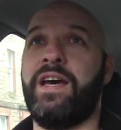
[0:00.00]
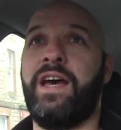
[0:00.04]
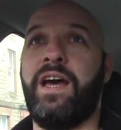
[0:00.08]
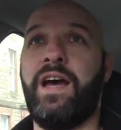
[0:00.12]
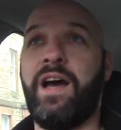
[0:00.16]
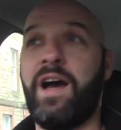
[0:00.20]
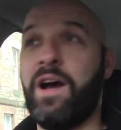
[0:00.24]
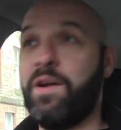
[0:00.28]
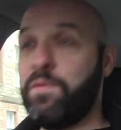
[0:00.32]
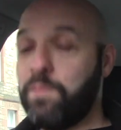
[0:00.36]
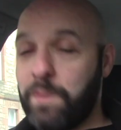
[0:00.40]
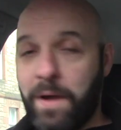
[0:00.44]

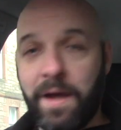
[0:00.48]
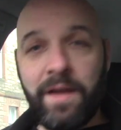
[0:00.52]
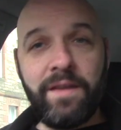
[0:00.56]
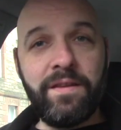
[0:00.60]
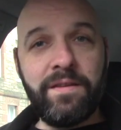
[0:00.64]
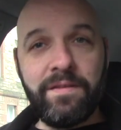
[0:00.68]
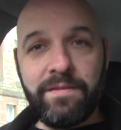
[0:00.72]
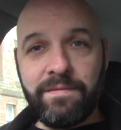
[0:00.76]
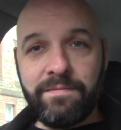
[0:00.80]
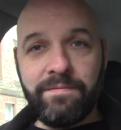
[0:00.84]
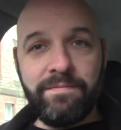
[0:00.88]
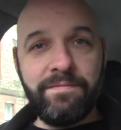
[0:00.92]
a
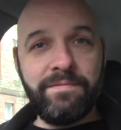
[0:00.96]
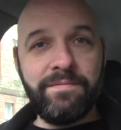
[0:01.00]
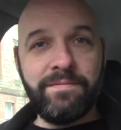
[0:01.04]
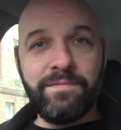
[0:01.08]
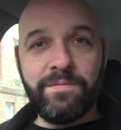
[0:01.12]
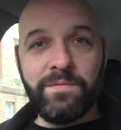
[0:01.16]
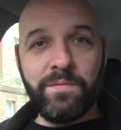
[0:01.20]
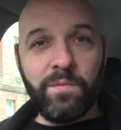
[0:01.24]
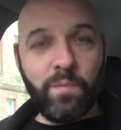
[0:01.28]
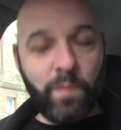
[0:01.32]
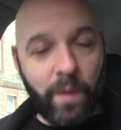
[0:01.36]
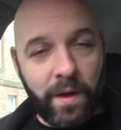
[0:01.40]
random
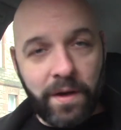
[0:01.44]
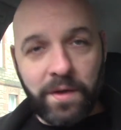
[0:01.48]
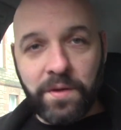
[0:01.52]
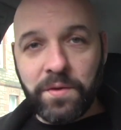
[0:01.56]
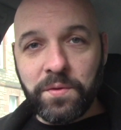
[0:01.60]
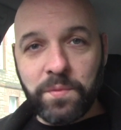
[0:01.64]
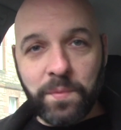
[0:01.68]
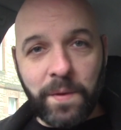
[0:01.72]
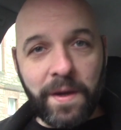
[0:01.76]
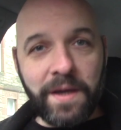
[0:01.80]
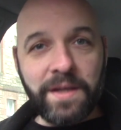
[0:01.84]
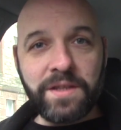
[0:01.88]

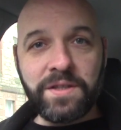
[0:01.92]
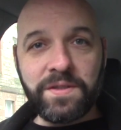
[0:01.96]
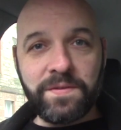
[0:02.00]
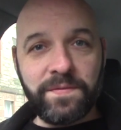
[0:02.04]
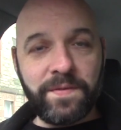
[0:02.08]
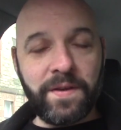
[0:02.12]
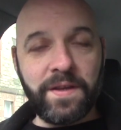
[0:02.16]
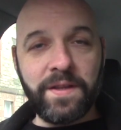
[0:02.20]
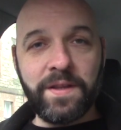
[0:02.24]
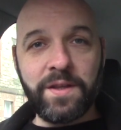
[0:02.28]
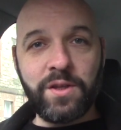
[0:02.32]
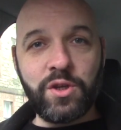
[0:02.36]
Wild West
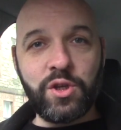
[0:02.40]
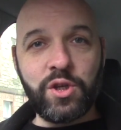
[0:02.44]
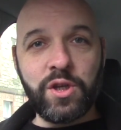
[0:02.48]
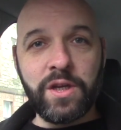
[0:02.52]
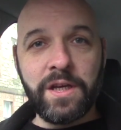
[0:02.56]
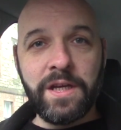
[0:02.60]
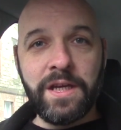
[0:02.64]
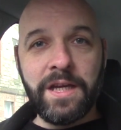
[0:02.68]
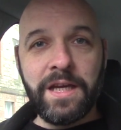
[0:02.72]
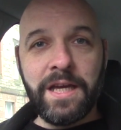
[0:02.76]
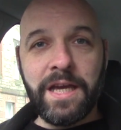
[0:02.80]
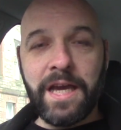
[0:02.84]
village
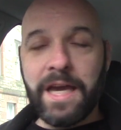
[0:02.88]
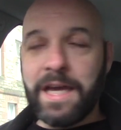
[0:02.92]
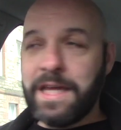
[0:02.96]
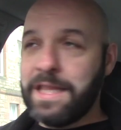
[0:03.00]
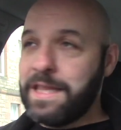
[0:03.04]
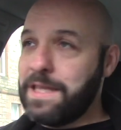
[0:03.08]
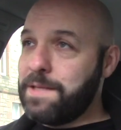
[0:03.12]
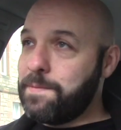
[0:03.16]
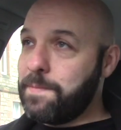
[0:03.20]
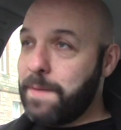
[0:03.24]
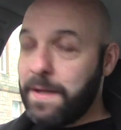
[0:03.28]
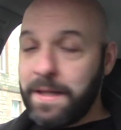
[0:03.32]

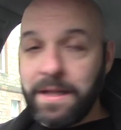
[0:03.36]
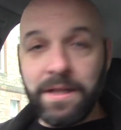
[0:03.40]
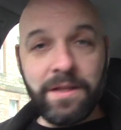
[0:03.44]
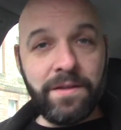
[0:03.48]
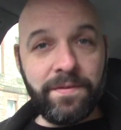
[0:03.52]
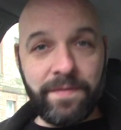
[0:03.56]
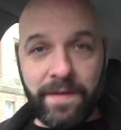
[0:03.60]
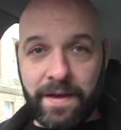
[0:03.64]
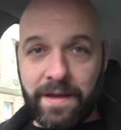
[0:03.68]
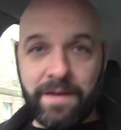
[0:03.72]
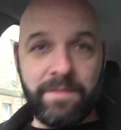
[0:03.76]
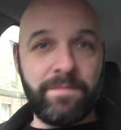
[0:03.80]
in the middle
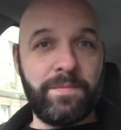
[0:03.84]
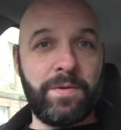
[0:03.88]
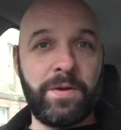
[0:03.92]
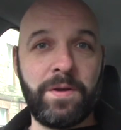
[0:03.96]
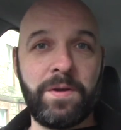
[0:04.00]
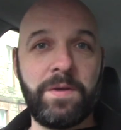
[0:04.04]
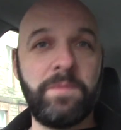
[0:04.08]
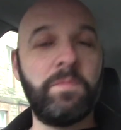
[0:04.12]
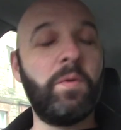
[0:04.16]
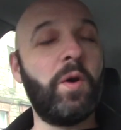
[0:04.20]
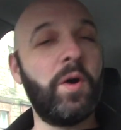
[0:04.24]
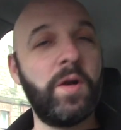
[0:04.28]
of
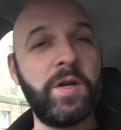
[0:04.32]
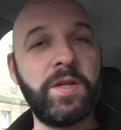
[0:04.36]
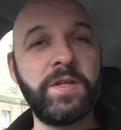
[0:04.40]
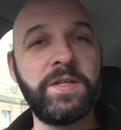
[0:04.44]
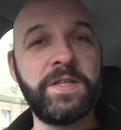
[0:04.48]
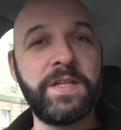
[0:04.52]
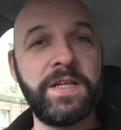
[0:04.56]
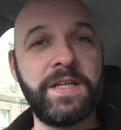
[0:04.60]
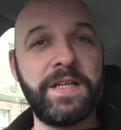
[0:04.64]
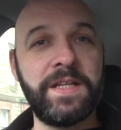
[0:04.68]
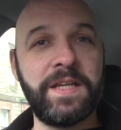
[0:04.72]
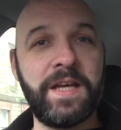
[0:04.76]
Edinburgh,
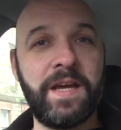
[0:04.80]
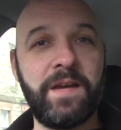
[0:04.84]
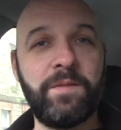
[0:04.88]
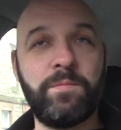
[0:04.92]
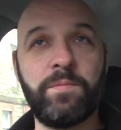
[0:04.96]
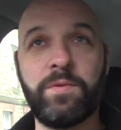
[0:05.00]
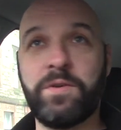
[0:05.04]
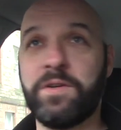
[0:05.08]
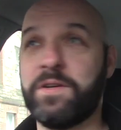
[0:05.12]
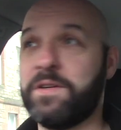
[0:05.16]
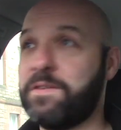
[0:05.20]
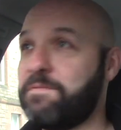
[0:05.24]
Morningside in
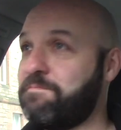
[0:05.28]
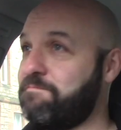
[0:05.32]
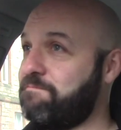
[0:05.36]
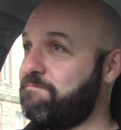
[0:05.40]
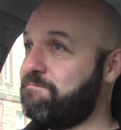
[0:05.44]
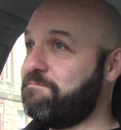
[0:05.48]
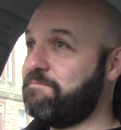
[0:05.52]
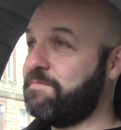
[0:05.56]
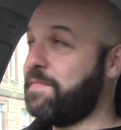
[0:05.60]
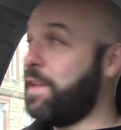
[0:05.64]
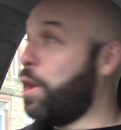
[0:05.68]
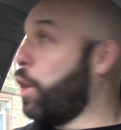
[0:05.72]
Edinburgh.
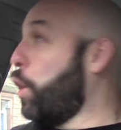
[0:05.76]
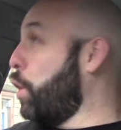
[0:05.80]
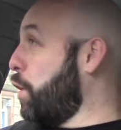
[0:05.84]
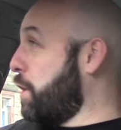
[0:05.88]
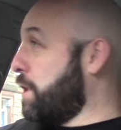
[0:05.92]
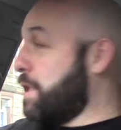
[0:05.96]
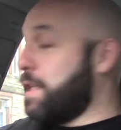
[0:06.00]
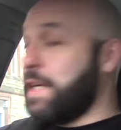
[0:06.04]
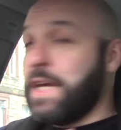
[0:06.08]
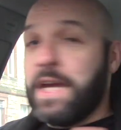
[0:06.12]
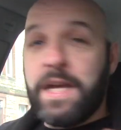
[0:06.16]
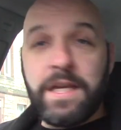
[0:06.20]

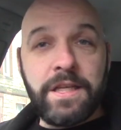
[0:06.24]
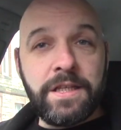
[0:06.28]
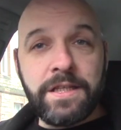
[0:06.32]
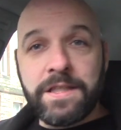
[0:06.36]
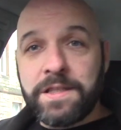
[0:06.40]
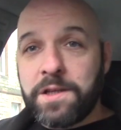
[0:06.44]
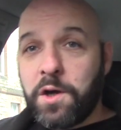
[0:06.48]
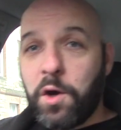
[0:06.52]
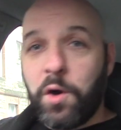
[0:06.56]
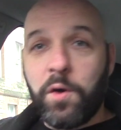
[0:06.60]
Honestly, it's